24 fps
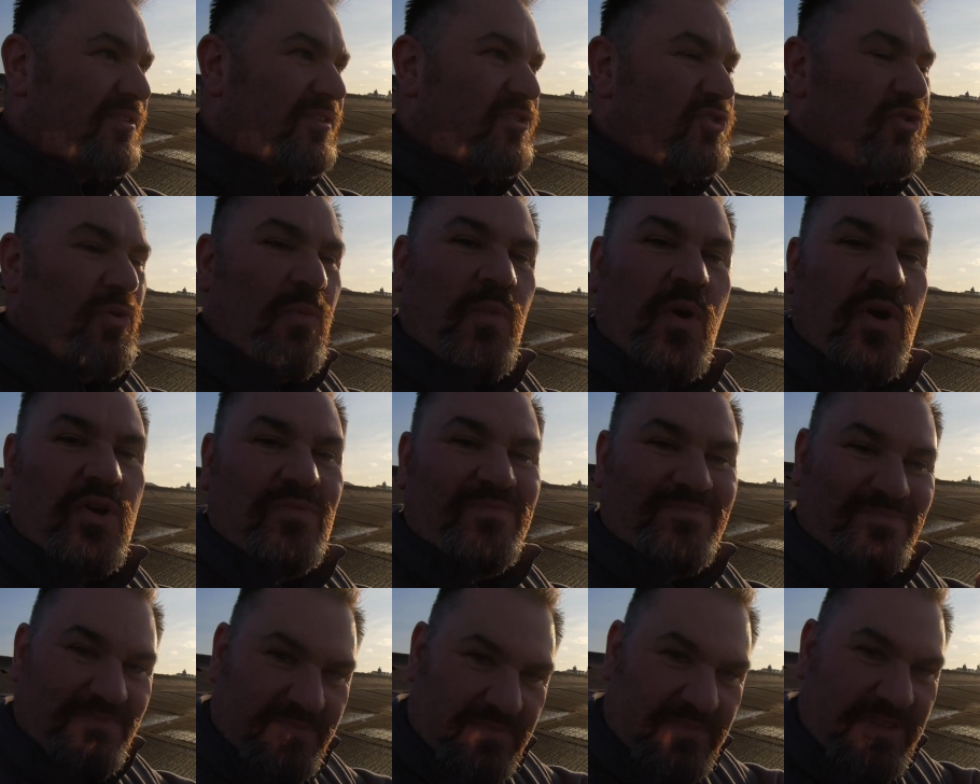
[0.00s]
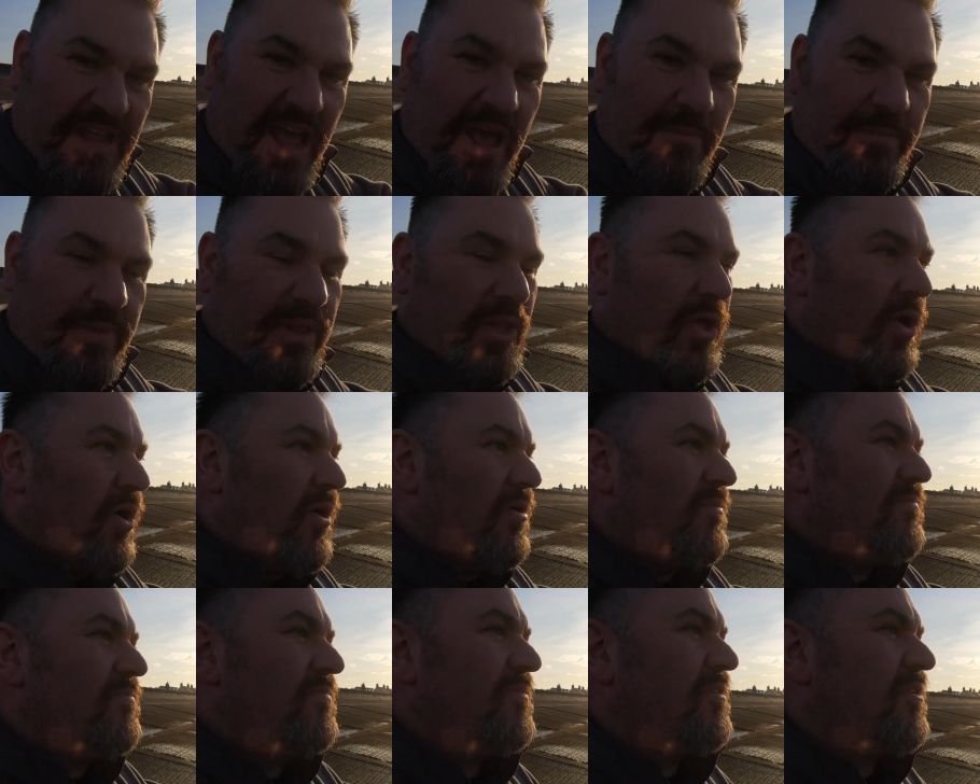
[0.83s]
Someone down
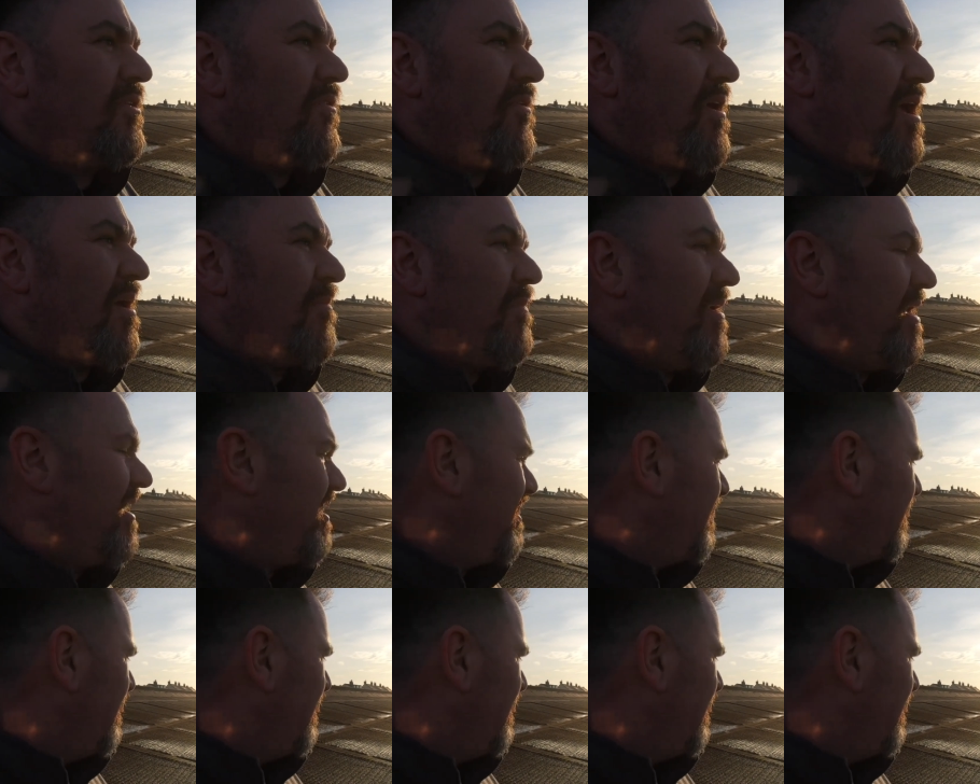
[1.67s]
below correct me.